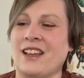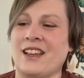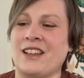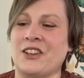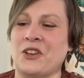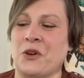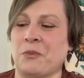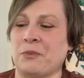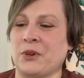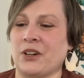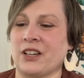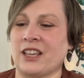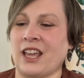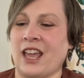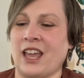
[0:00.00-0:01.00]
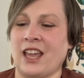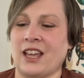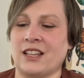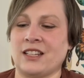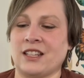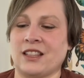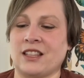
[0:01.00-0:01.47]
notebook,
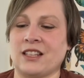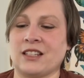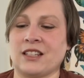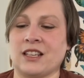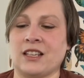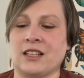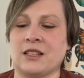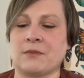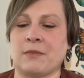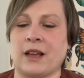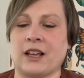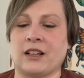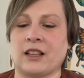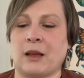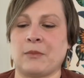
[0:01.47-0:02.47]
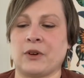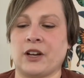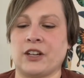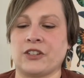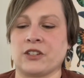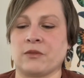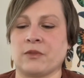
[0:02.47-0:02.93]
and this is my
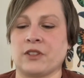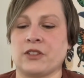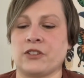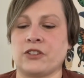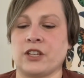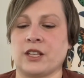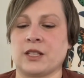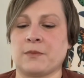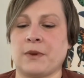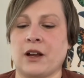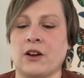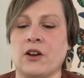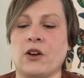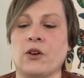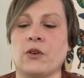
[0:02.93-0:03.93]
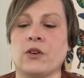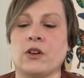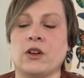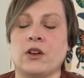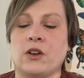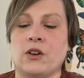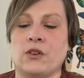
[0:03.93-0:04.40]
collaboration with Chic Sparrow
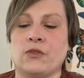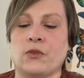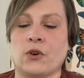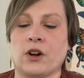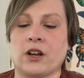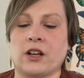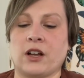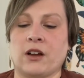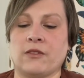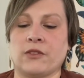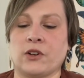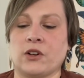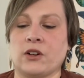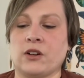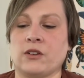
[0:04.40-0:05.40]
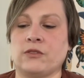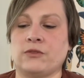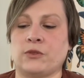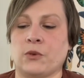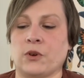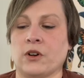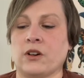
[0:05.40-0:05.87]
for a cover
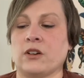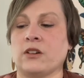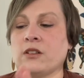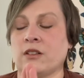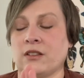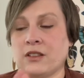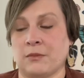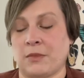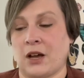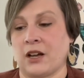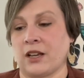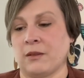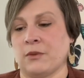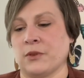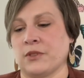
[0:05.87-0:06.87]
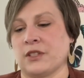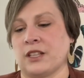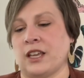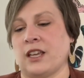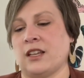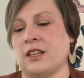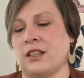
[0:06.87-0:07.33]
for the pocket
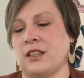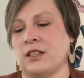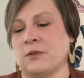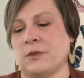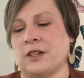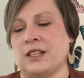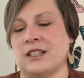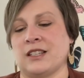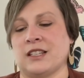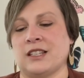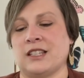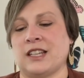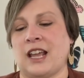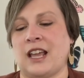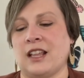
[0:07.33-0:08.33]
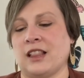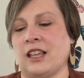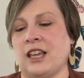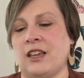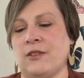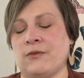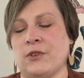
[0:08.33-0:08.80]
Moleskine. This one is the
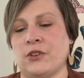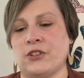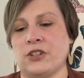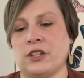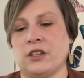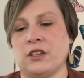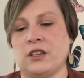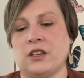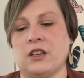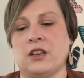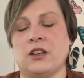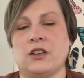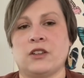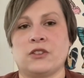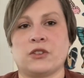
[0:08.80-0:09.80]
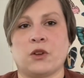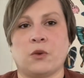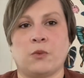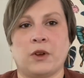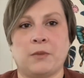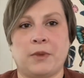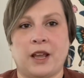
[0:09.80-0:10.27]
daily version, so
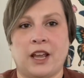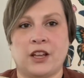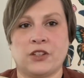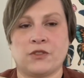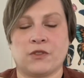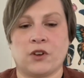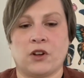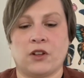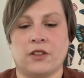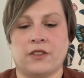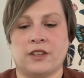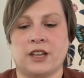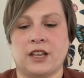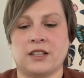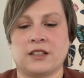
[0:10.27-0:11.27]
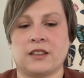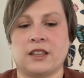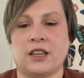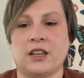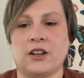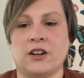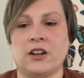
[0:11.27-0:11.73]
one page for all the days of the
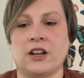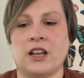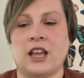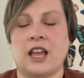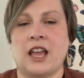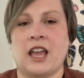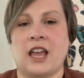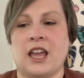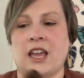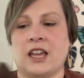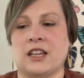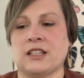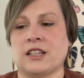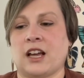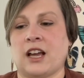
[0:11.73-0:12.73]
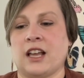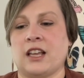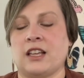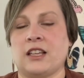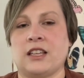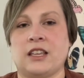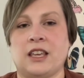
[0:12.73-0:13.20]
year, and
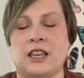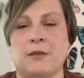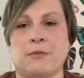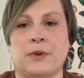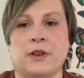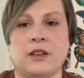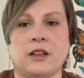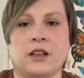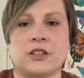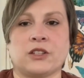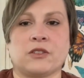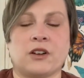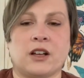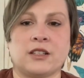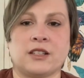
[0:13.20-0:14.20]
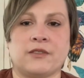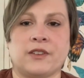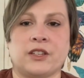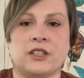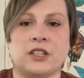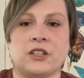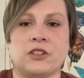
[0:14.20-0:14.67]
I keep a Sarasa
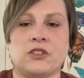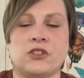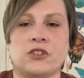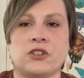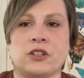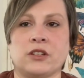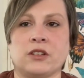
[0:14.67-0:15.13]
Vintage